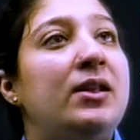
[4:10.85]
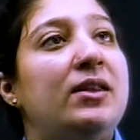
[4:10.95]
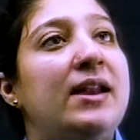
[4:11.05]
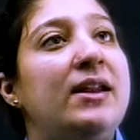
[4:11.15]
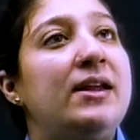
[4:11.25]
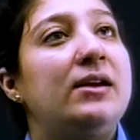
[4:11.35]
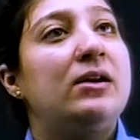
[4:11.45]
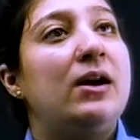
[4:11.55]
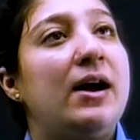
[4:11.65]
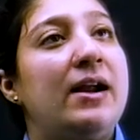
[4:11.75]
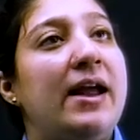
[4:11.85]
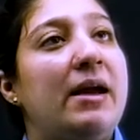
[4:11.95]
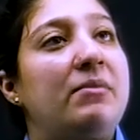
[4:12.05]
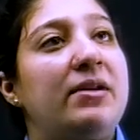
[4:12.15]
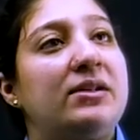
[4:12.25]
Then here our
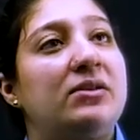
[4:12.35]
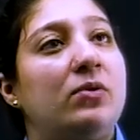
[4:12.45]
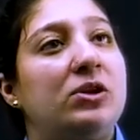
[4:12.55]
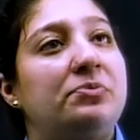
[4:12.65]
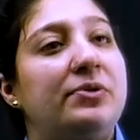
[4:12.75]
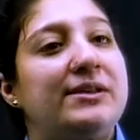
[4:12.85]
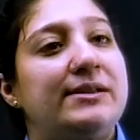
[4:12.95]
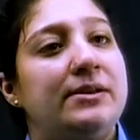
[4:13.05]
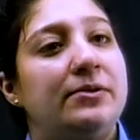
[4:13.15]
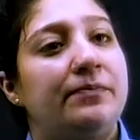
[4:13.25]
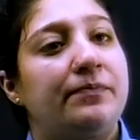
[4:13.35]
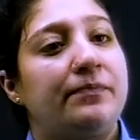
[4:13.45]
hammer was present,